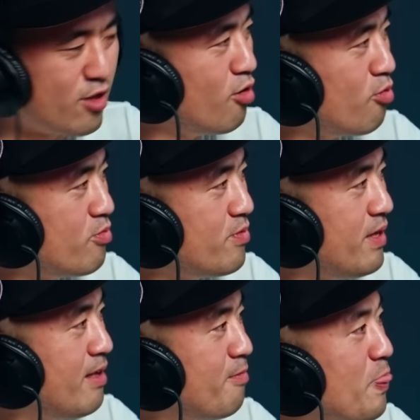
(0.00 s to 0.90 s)
Yo,
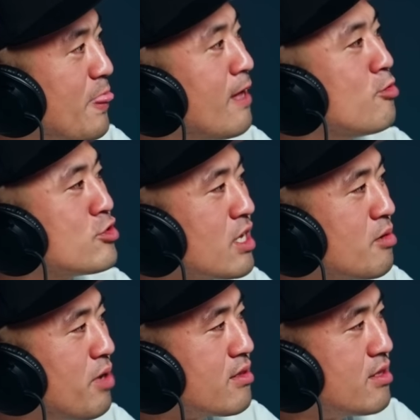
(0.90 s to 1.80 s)
what you
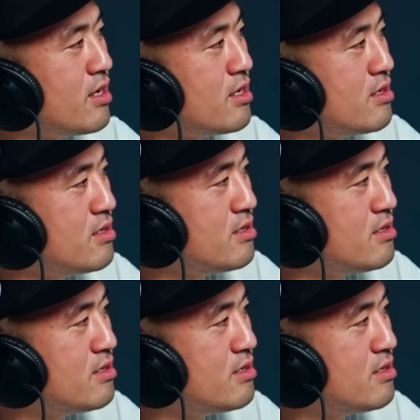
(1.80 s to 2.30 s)
think about Diddy?